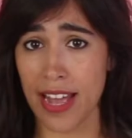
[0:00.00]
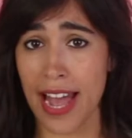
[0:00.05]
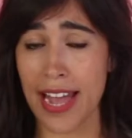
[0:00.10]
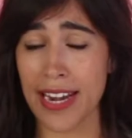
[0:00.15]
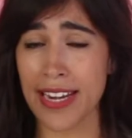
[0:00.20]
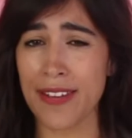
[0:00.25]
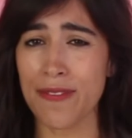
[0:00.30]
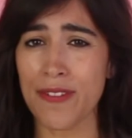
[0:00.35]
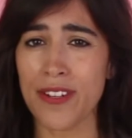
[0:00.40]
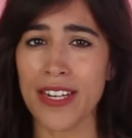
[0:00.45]

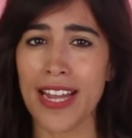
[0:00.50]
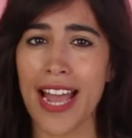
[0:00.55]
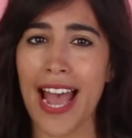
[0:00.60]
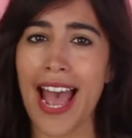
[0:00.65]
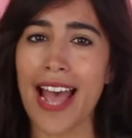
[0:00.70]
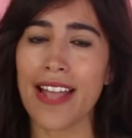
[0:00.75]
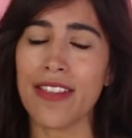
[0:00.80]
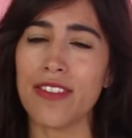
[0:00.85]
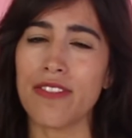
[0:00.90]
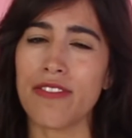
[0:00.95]
and even
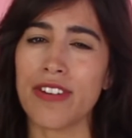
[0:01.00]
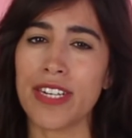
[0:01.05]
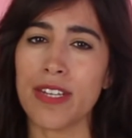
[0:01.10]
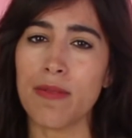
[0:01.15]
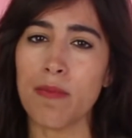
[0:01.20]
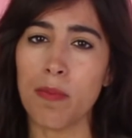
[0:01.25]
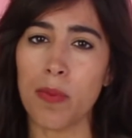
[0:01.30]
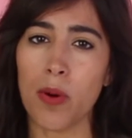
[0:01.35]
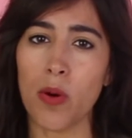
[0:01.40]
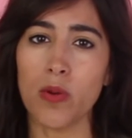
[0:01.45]
under an
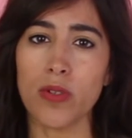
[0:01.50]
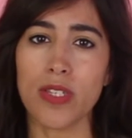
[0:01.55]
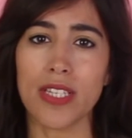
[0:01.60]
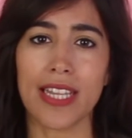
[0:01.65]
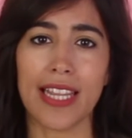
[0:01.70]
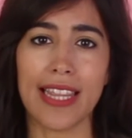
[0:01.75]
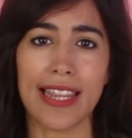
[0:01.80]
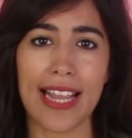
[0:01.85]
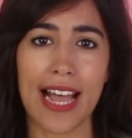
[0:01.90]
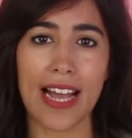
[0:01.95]
imposed
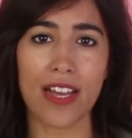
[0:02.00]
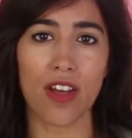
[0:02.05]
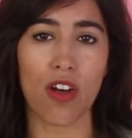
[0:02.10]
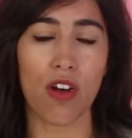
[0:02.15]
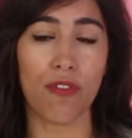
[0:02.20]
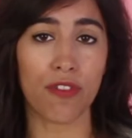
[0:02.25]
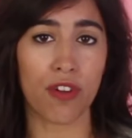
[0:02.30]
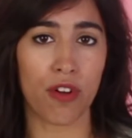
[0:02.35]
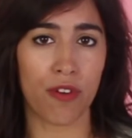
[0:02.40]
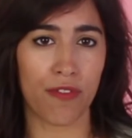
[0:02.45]
lack
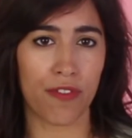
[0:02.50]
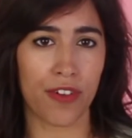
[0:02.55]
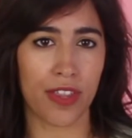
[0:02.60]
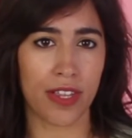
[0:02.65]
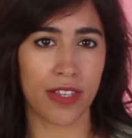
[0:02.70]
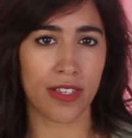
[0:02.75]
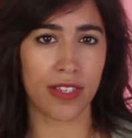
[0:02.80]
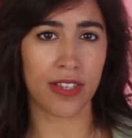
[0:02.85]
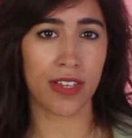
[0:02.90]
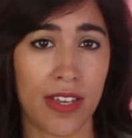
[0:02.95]
of
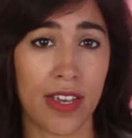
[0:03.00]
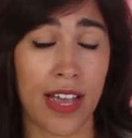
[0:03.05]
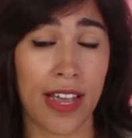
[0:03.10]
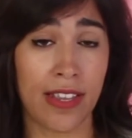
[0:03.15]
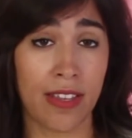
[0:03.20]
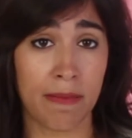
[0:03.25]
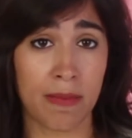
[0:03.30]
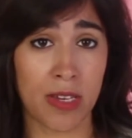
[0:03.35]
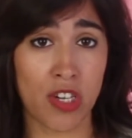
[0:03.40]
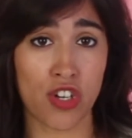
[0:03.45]
confidence
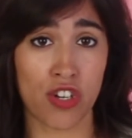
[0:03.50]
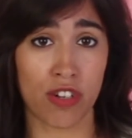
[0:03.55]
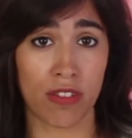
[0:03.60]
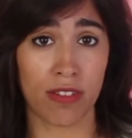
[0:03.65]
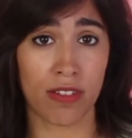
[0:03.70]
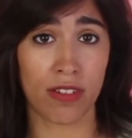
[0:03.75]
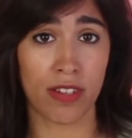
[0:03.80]
and ambition.